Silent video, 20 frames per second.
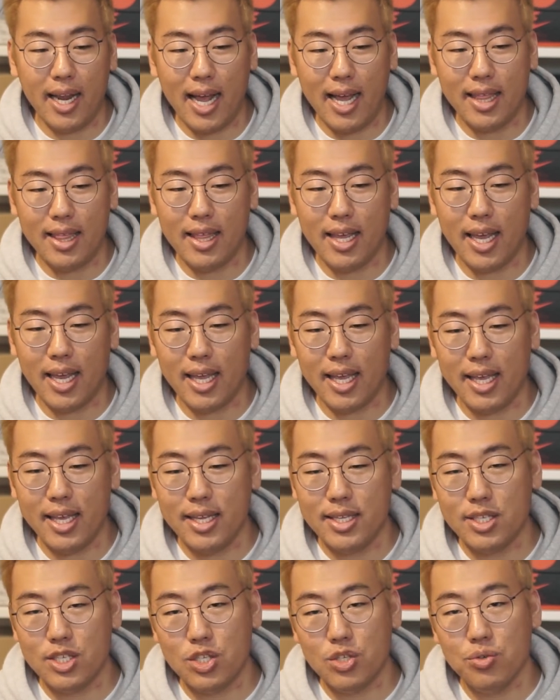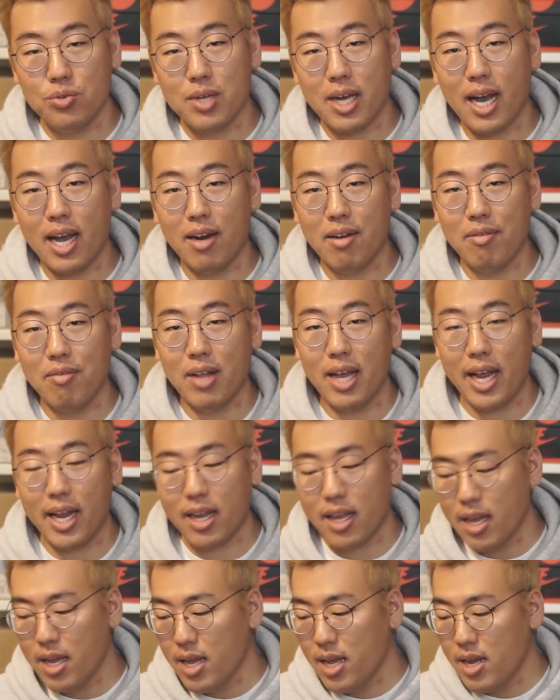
I think, is to kind of like